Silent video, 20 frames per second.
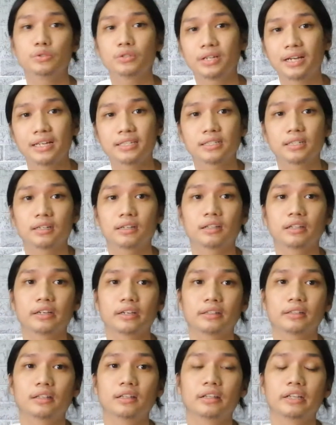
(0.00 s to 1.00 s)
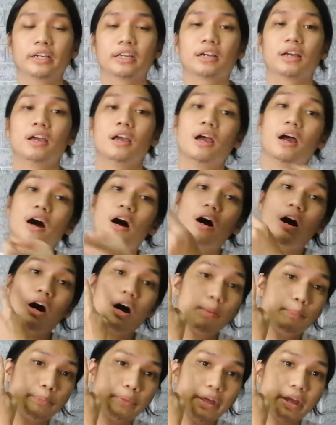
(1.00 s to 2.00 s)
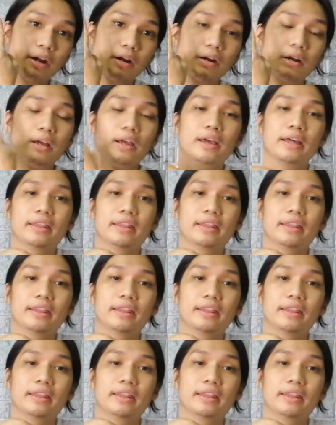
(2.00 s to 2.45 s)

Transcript: you guys can click the link up there.